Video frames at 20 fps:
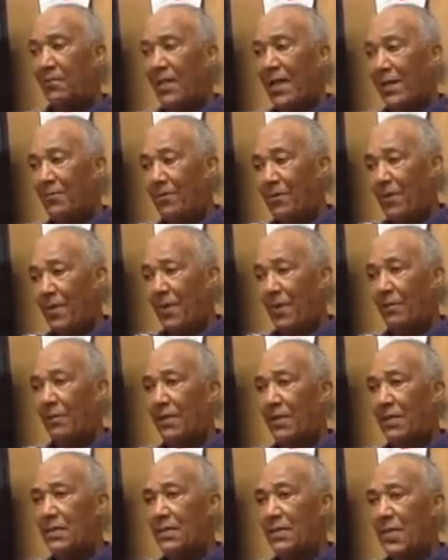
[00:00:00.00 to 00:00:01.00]
came to
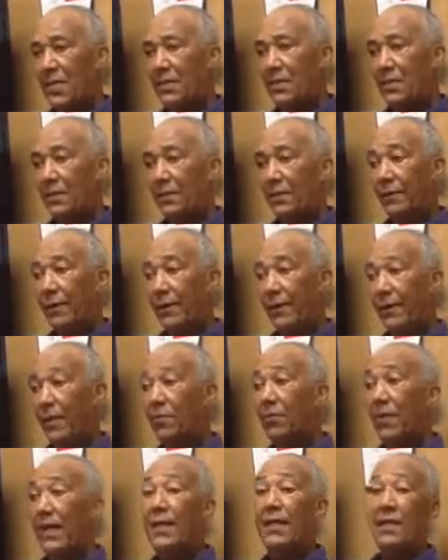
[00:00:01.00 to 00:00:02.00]
him and said,
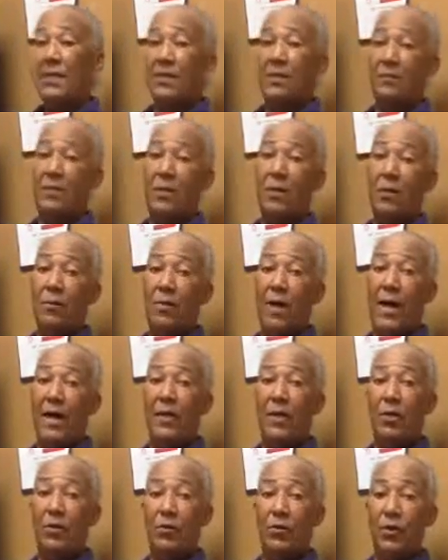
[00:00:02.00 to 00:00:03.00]
"Elbert, I need some help. I
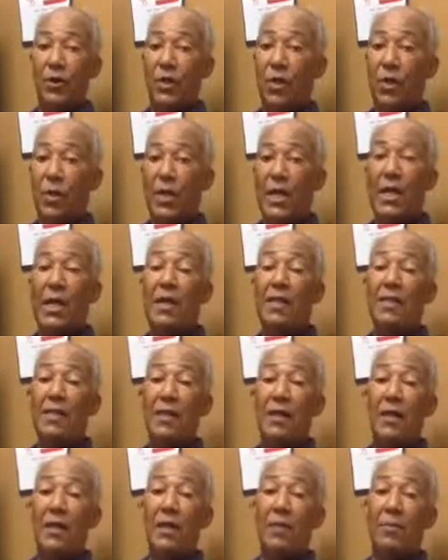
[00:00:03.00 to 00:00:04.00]
don't know
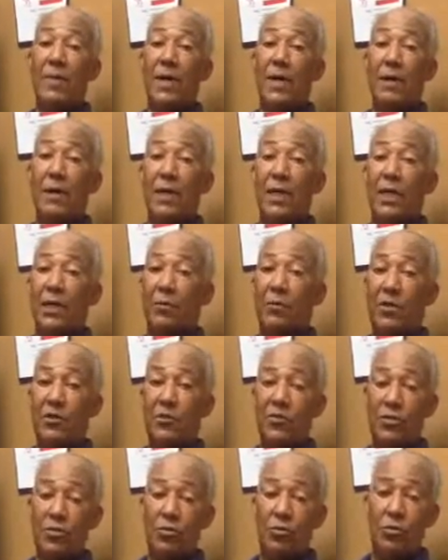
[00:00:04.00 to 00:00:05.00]
anything about
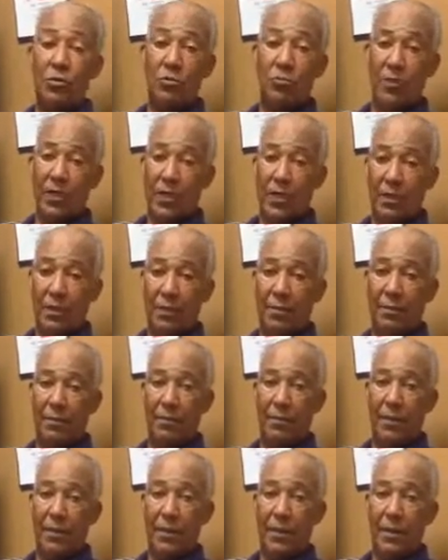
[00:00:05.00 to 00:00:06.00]
elementary school curriculum.
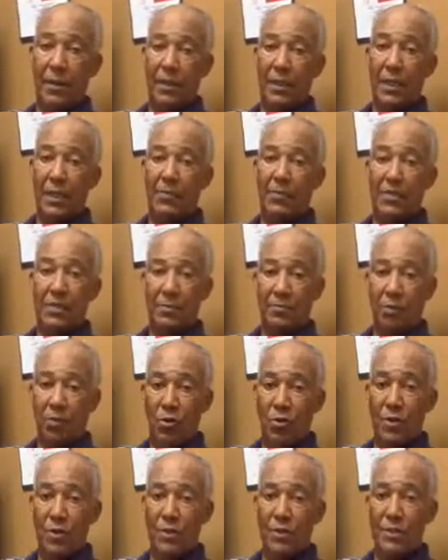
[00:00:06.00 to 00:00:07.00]
Give me some
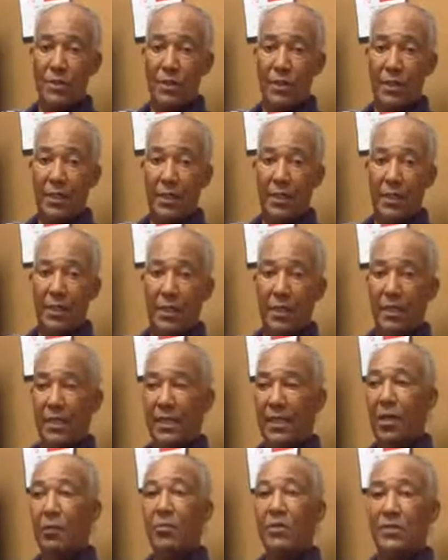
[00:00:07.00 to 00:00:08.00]
pointers and
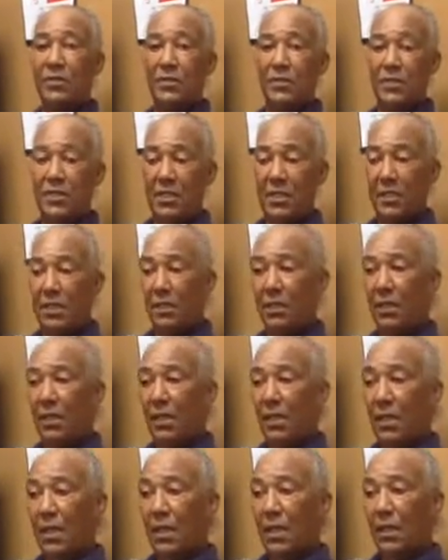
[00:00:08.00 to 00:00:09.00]
help me succeed.
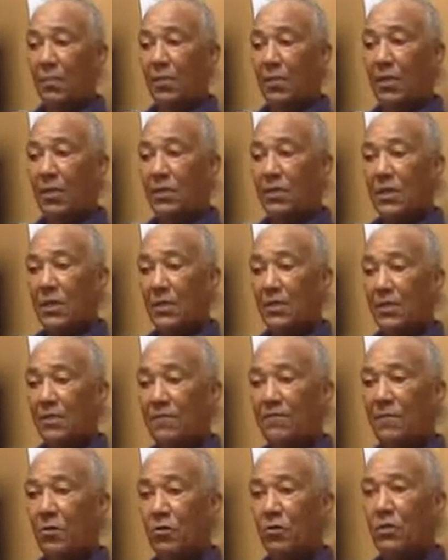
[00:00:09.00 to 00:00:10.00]
Because there's
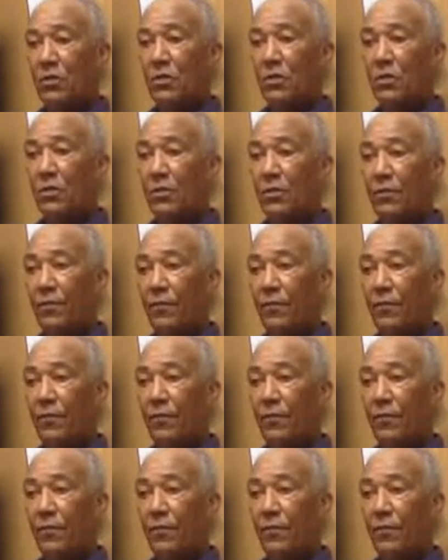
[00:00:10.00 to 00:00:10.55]
some folks